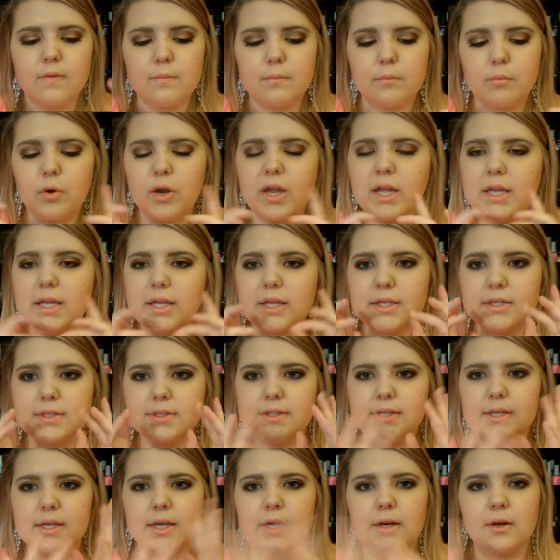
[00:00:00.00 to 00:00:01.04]
break
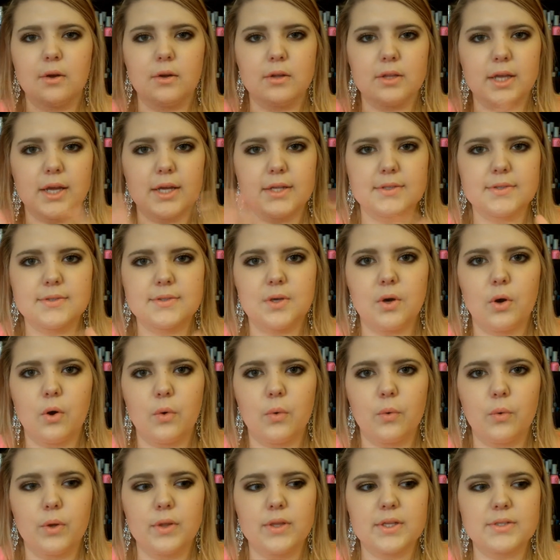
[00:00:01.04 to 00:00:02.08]
easy and all that,
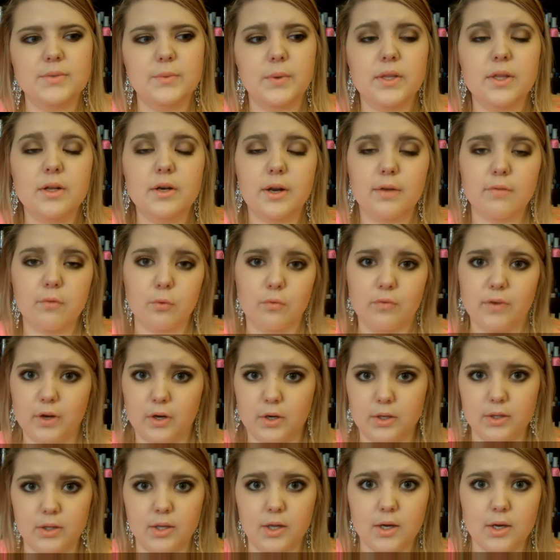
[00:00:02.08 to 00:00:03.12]
so that's why they're never
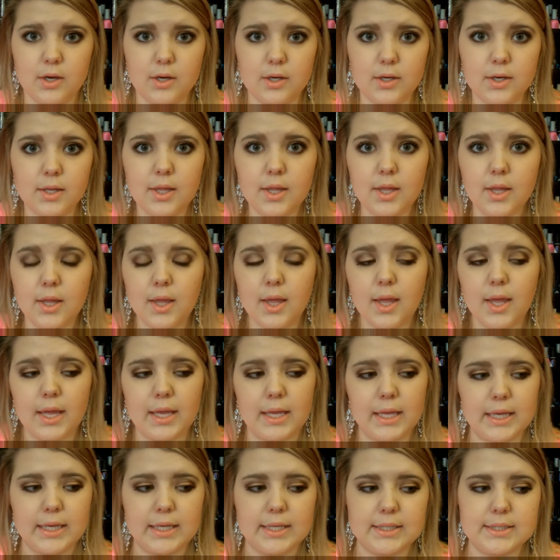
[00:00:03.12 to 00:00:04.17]
very long,
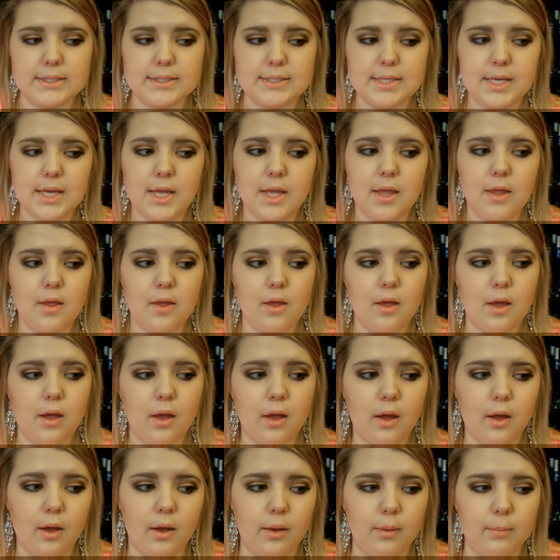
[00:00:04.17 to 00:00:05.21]
and
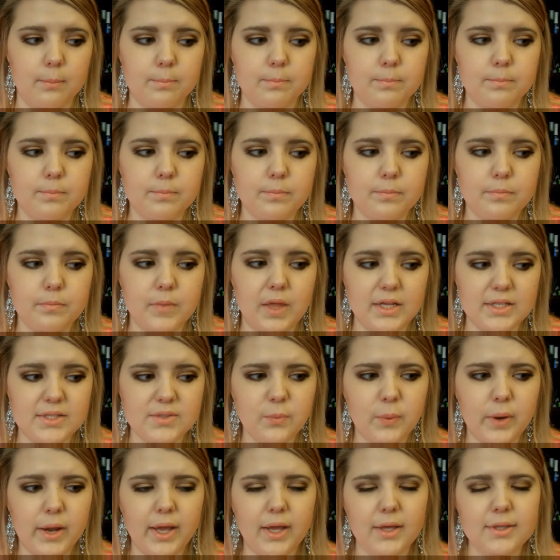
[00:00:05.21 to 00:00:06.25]
um, that's
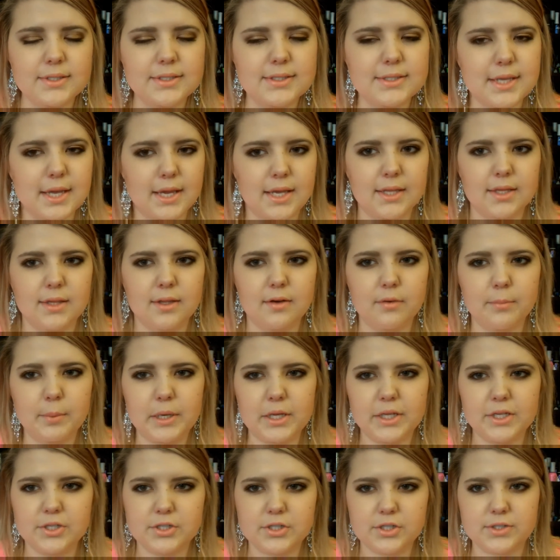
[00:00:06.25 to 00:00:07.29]
why I'll say a lot of
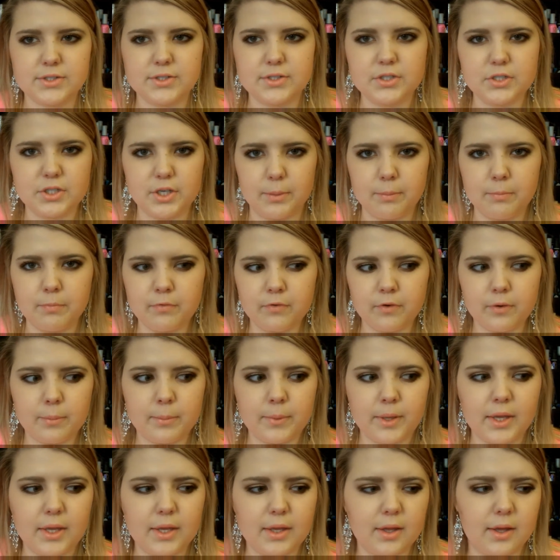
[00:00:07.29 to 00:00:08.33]
polishes chip for
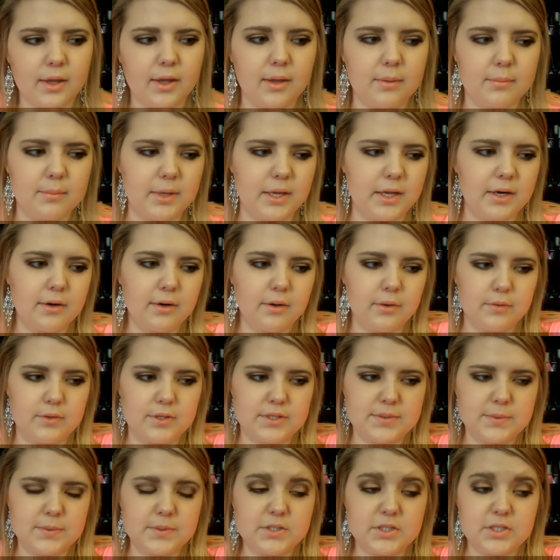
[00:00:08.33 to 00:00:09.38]
me. Um, I don't know,
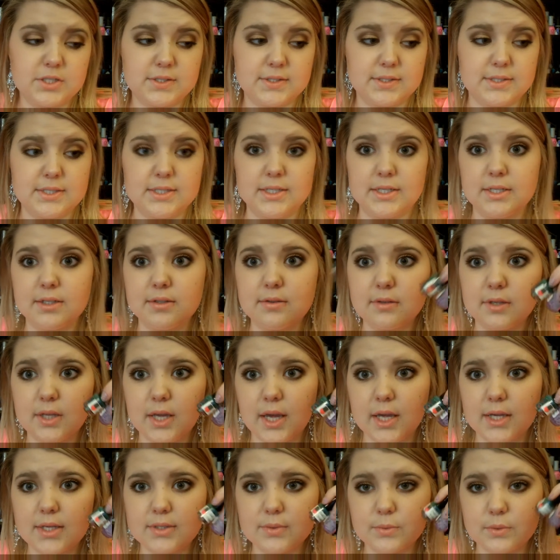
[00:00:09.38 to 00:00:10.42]
these ones just didn't
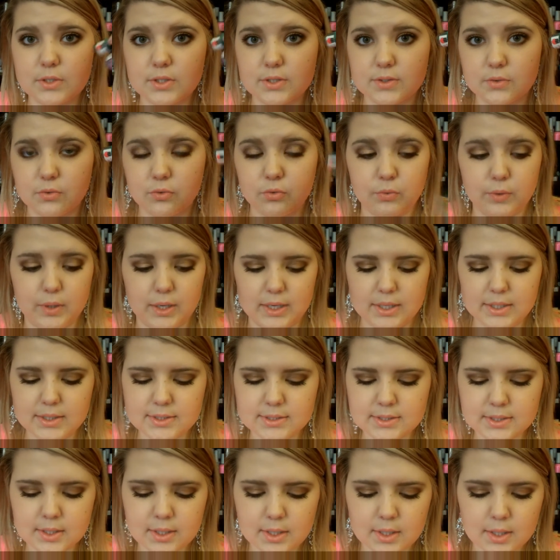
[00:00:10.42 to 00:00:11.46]
yet, which is great.
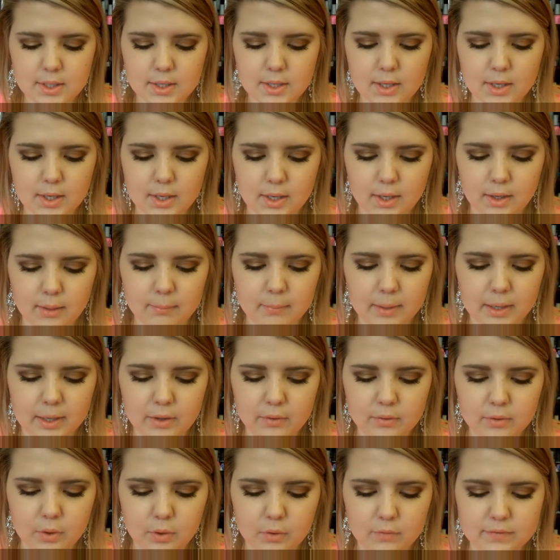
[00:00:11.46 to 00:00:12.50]
Um, I don't
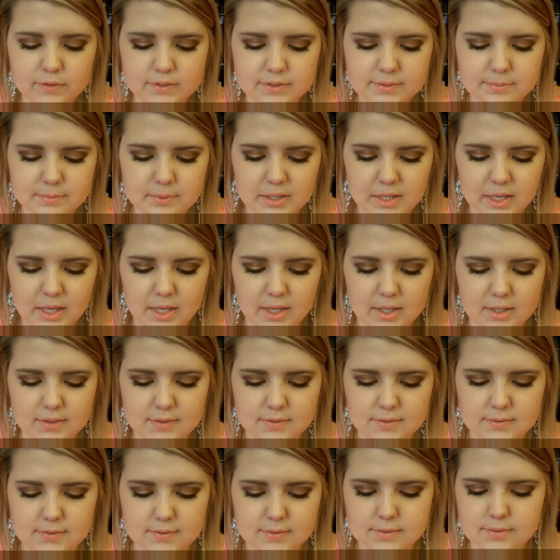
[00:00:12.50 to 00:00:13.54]
know if it's
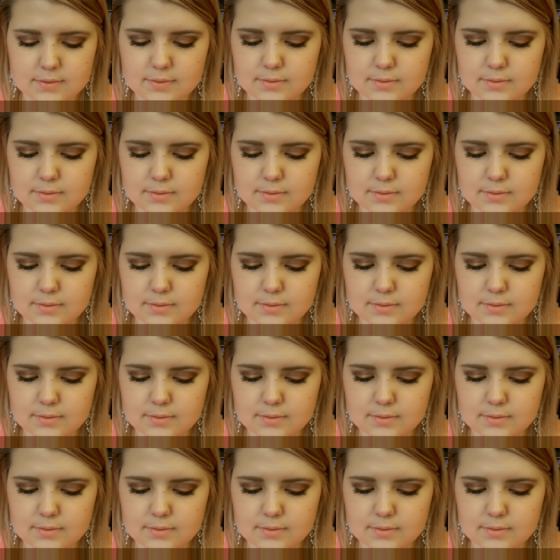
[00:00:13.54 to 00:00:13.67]
because